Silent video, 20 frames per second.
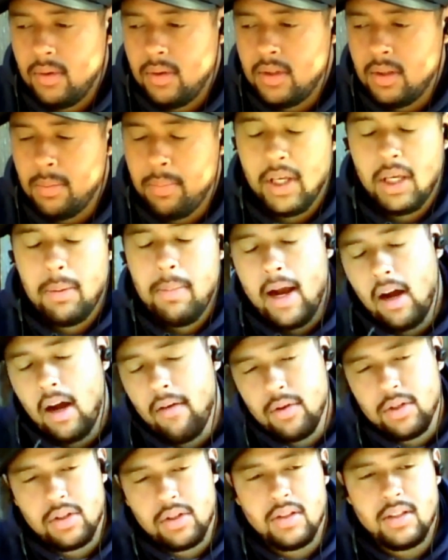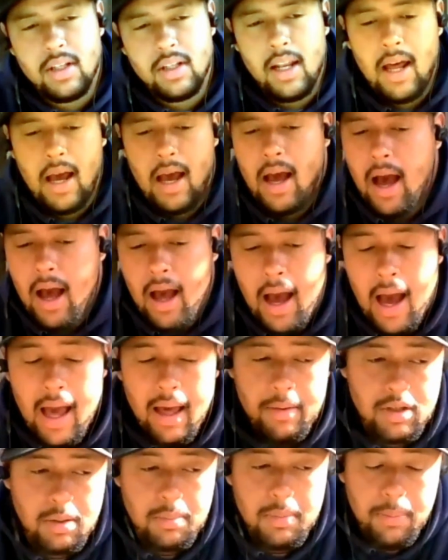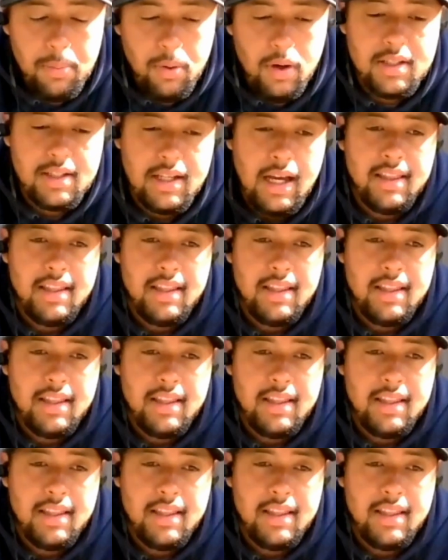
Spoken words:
piggyback off what you're saying, I to me personally,